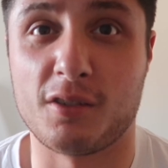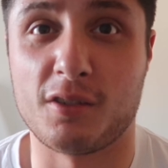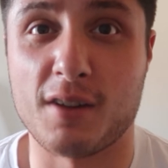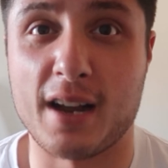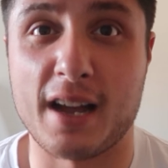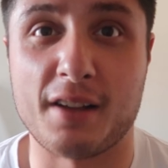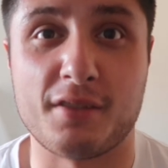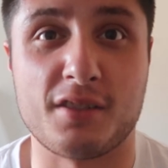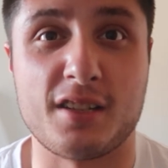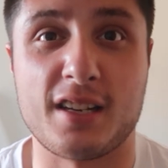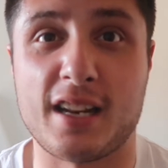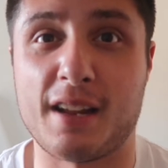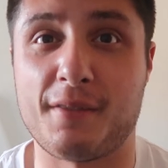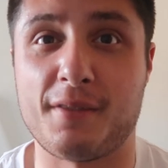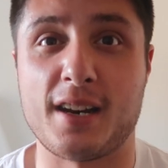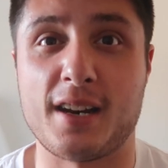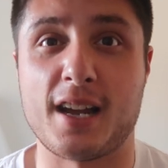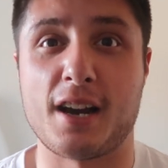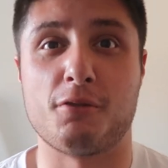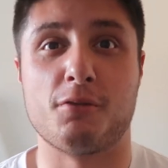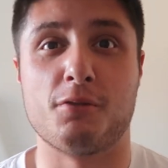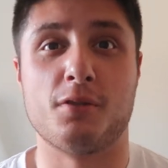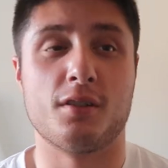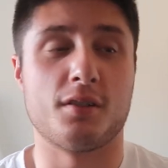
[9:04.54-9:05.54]
the grounds, you never
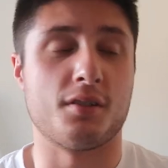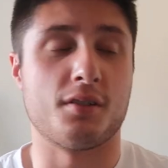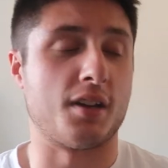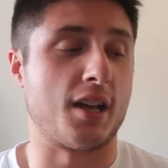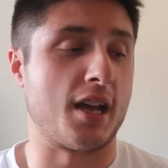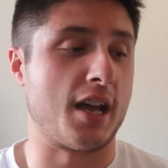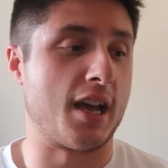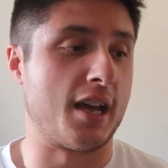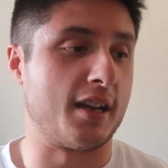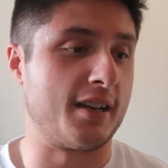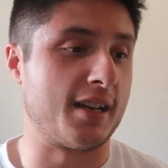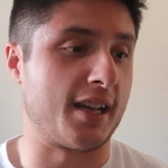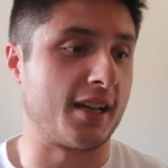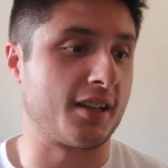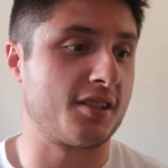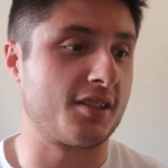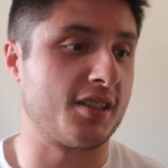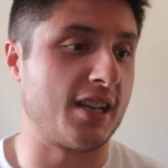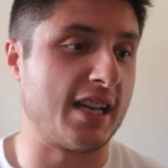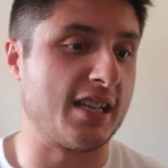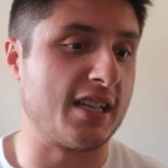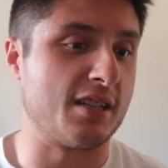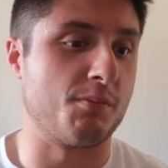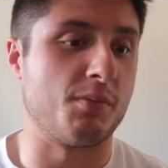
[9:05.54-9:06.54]
know, next
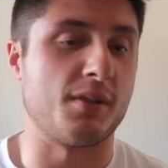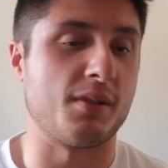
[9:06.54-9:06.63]
season.